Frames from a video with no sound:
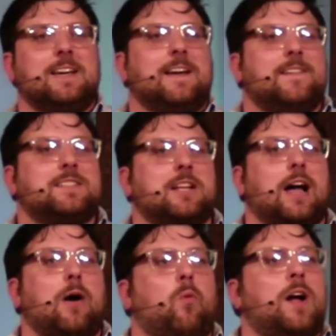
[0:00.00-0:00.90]
They said, I
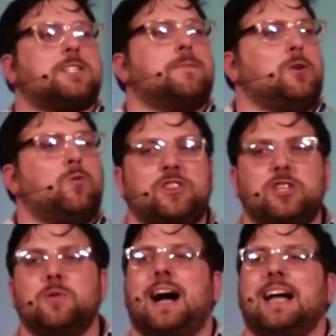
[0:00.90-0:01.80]
want to be with you.
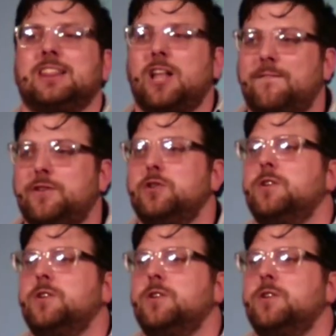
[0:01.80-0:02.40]
I love you.